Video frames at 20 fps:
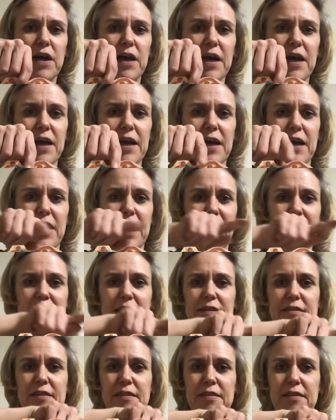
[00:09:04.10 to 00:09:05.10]
it had
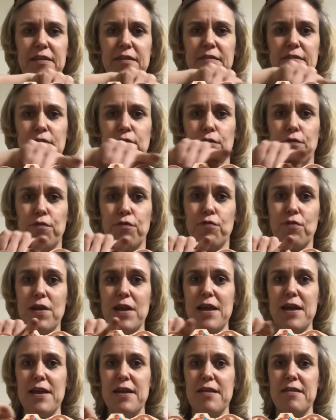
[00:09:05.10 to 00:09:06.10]
this sort of
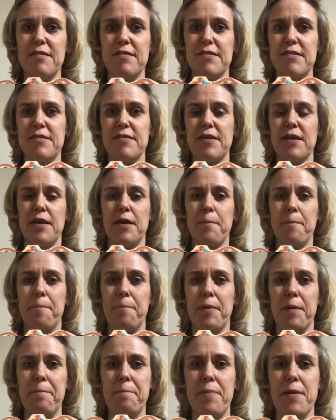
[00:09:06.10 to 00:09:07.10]
raised
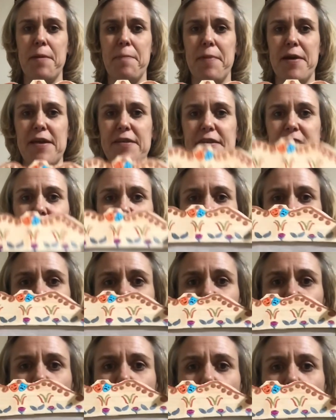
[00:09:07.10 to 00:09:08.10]
bumpy bit at the
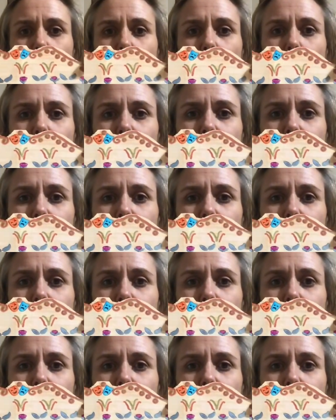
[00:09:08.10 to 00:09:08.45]
top,